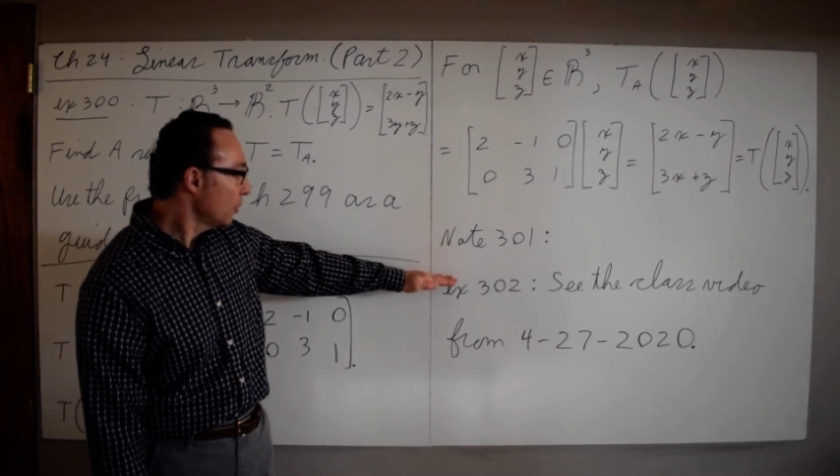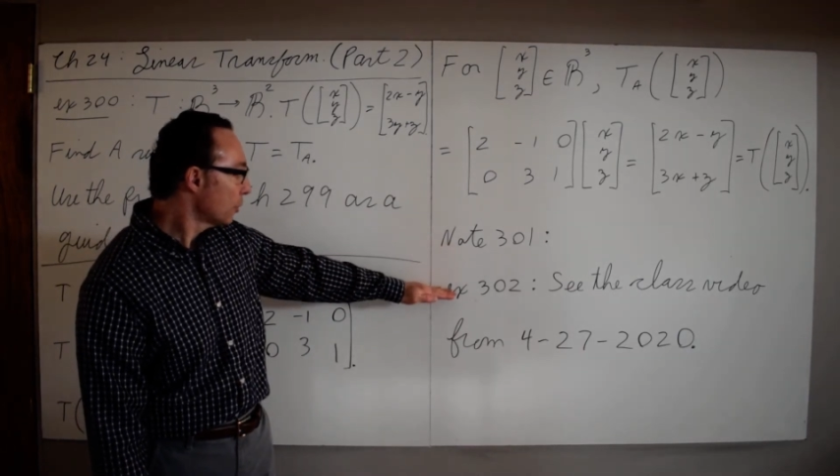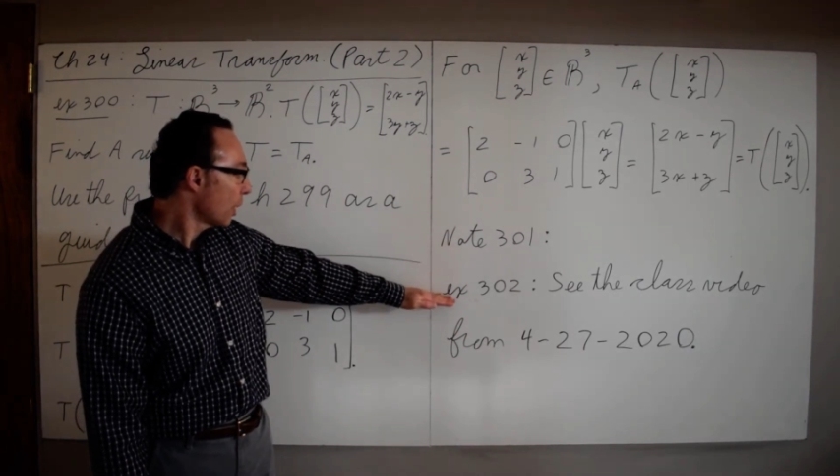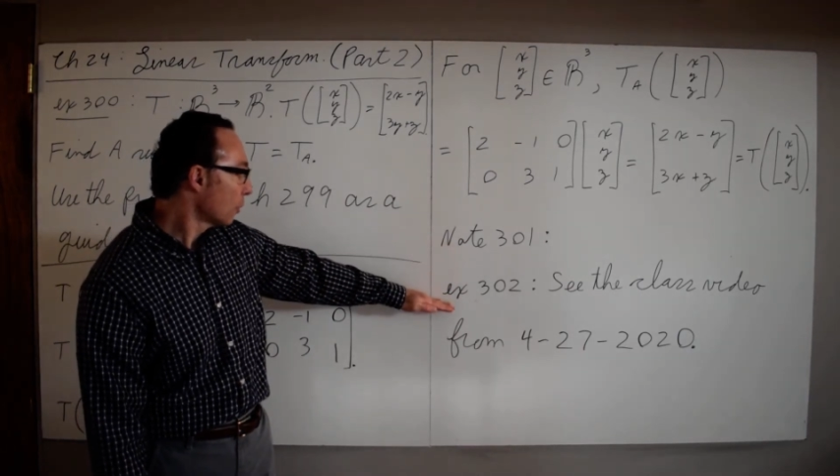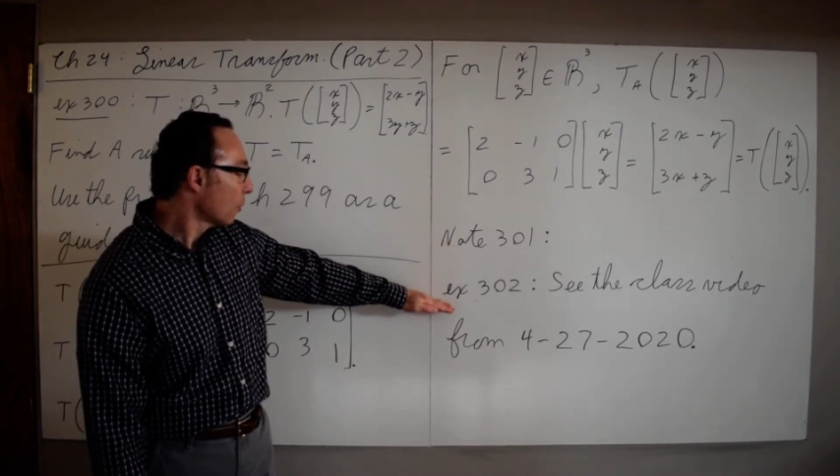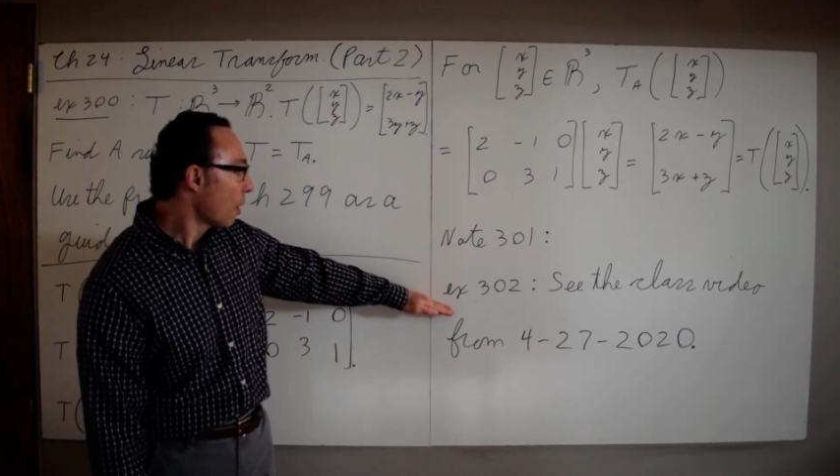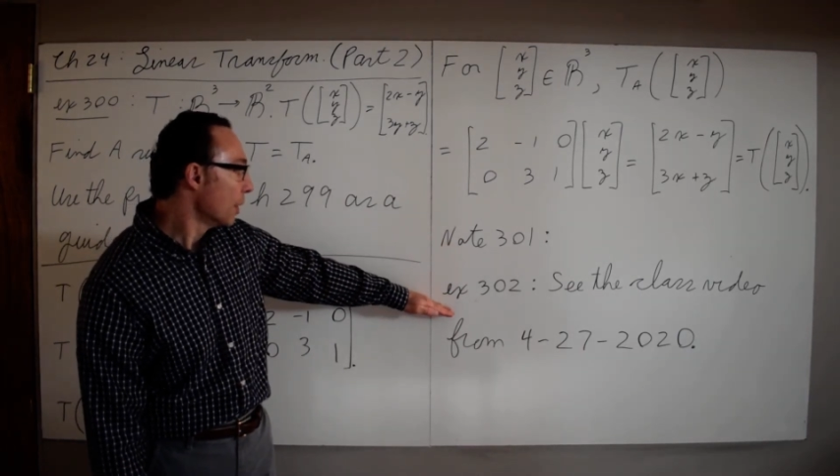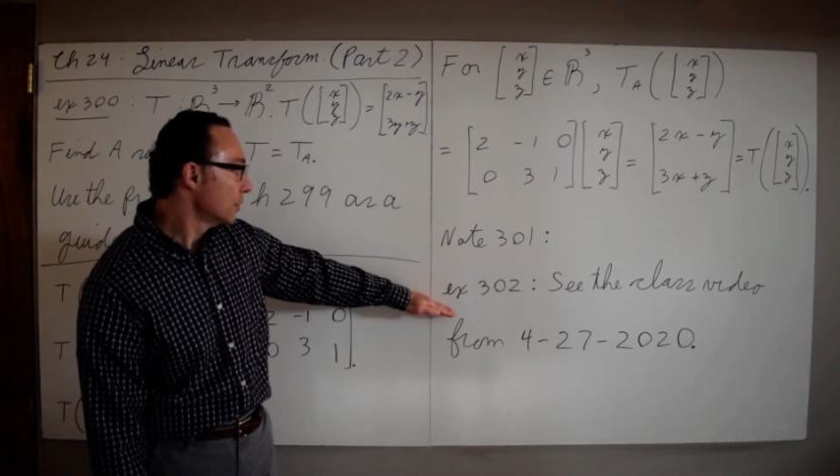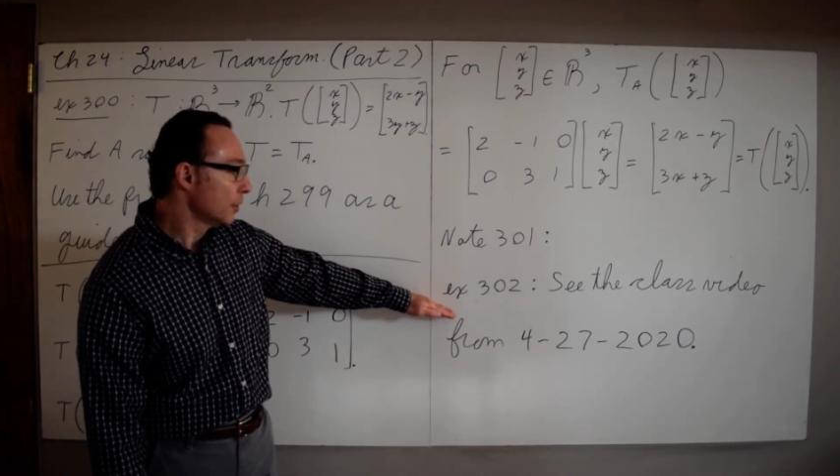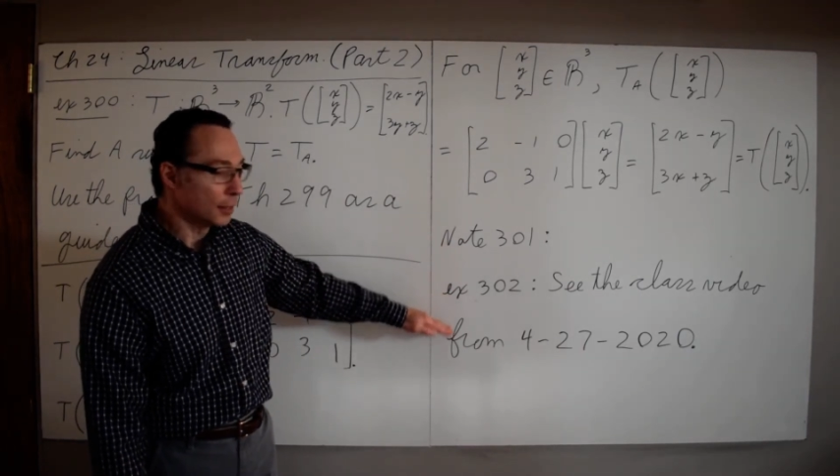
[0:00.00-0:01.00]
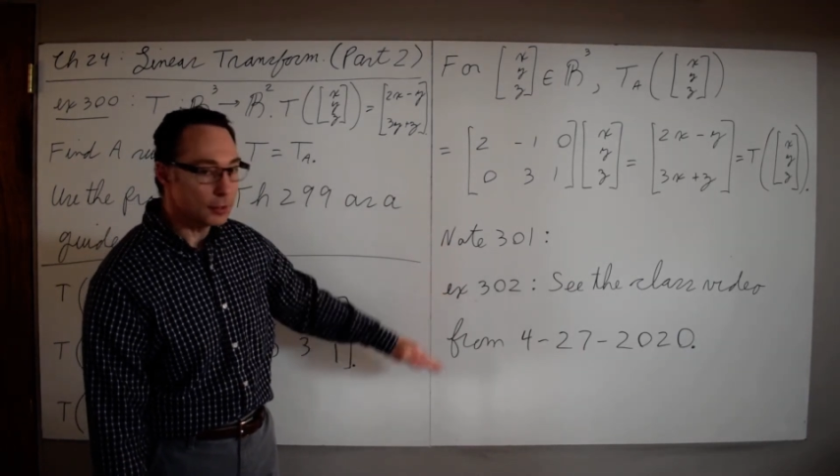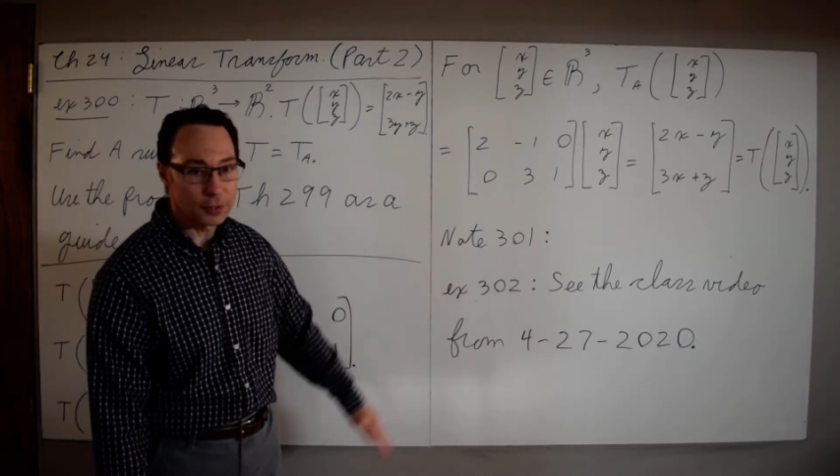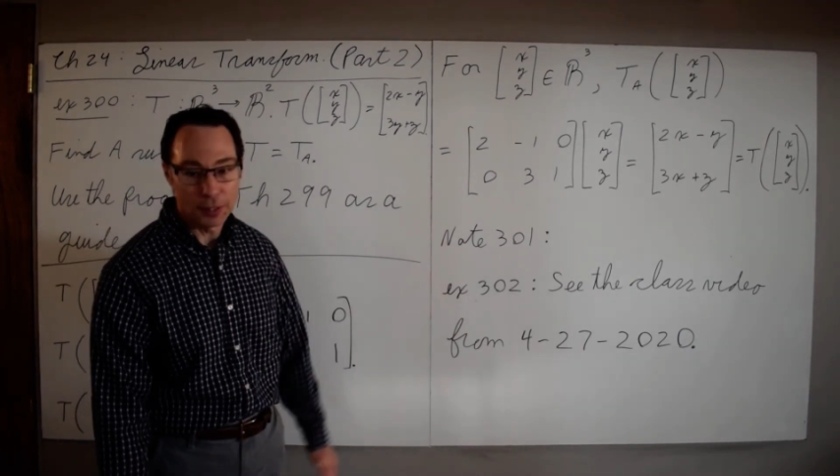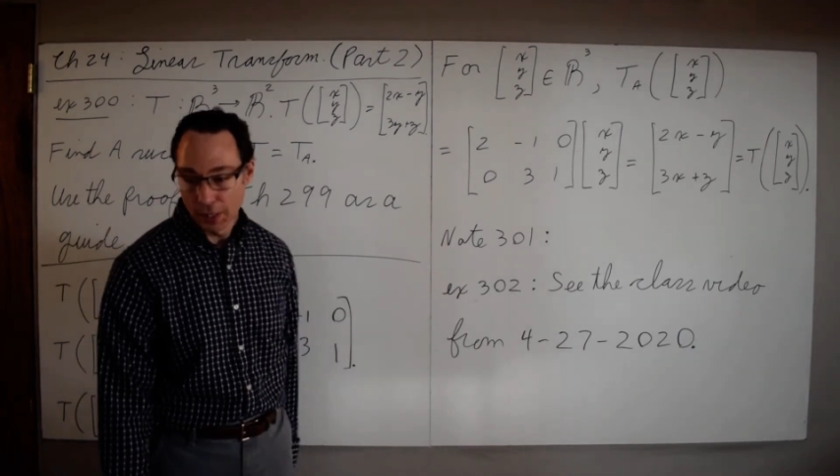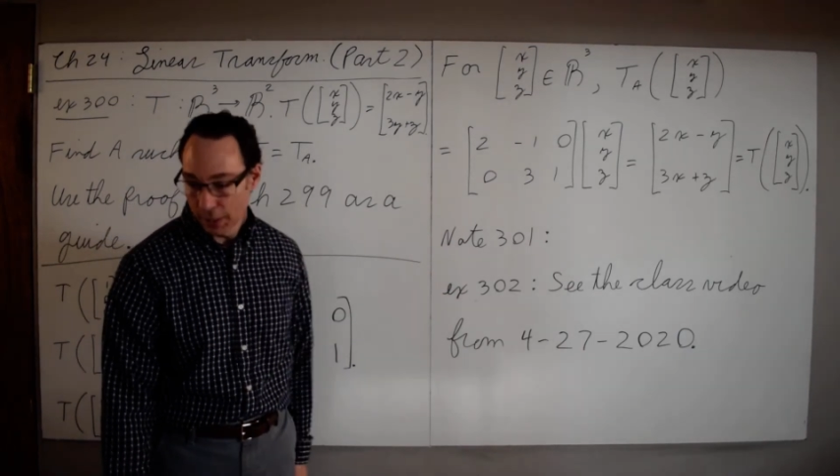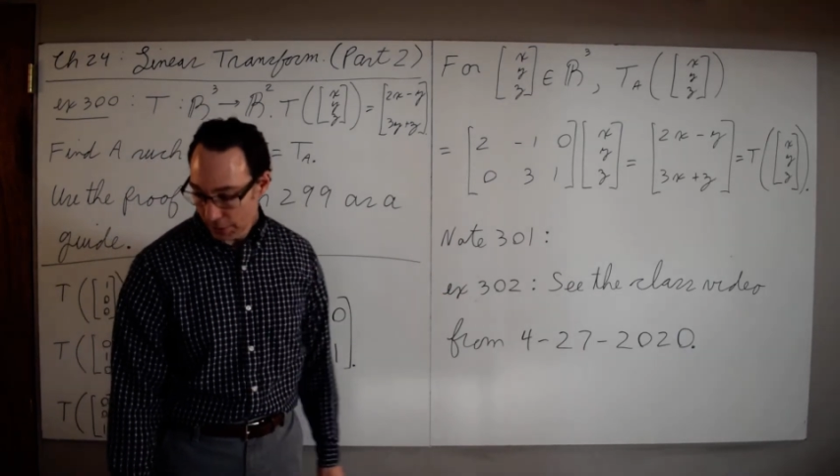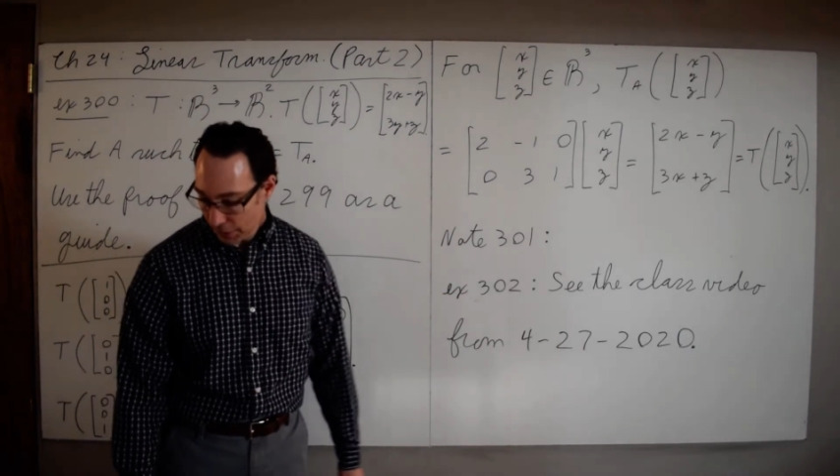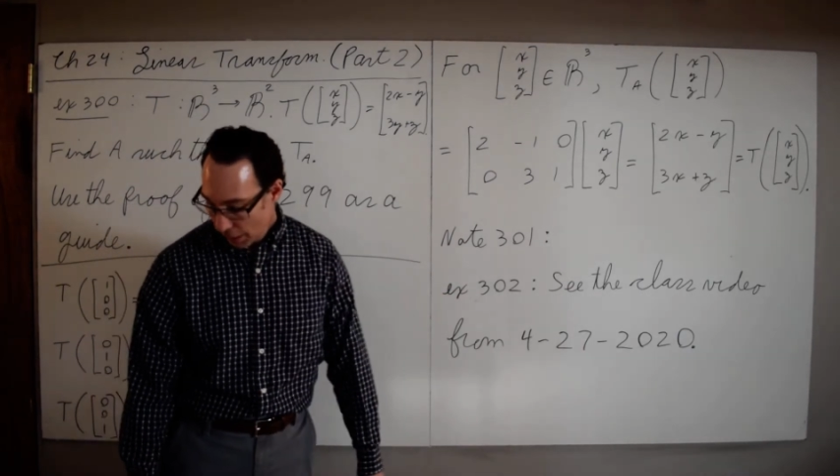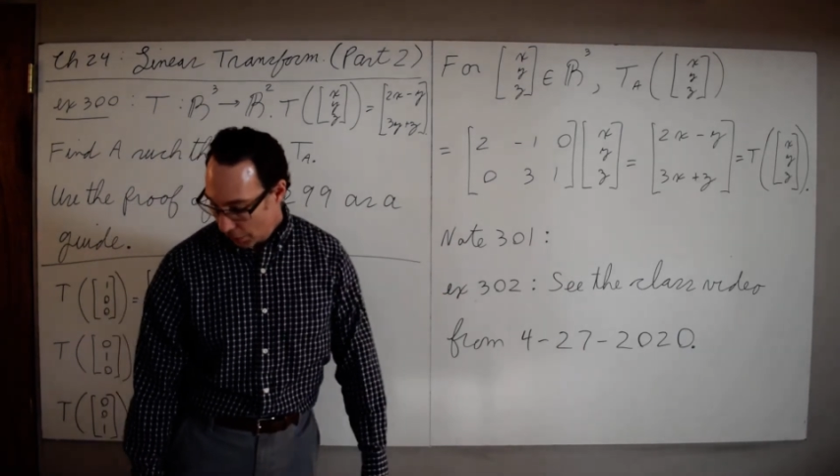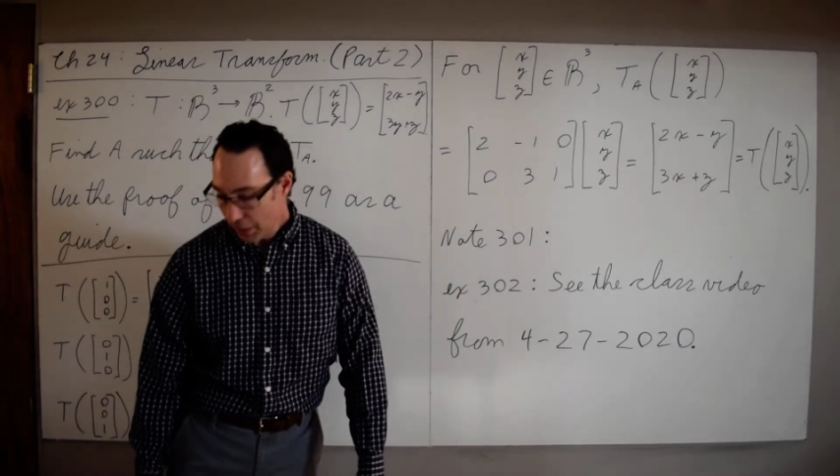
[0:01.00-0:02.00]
generalize this. So